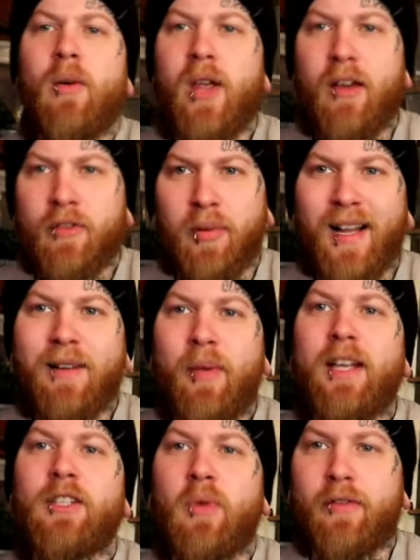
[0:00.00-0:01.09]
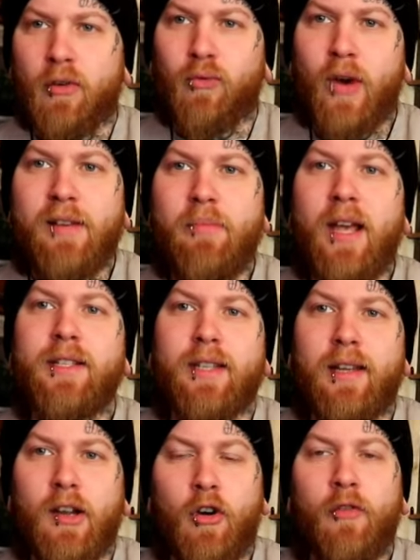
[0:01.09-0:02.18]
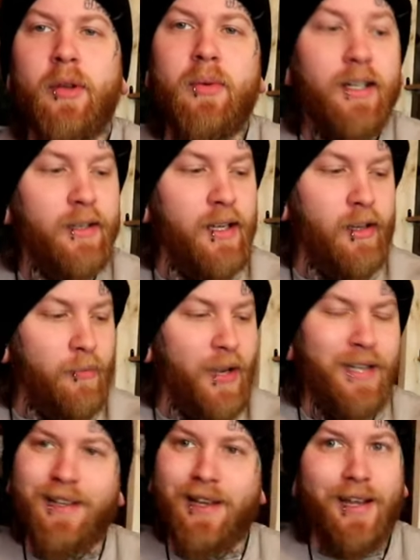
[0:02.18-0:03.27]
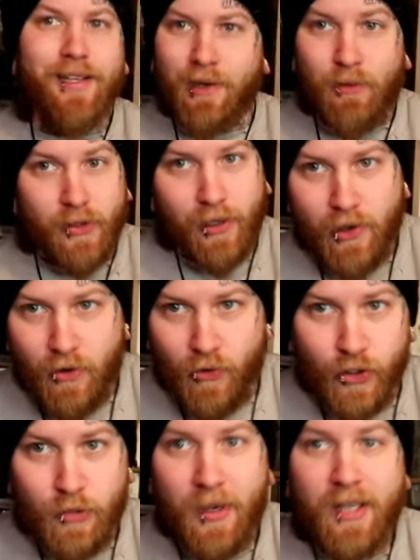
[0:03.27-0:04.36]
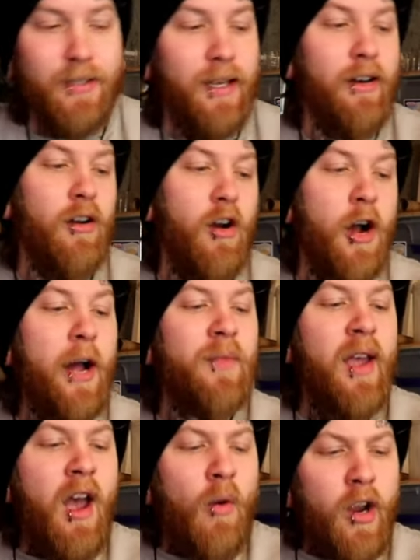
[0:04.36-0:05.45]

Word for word: Right now we have the black base, we have the red base, and then hopefully we can get the yellow base, and I guess I will need the orange base later on.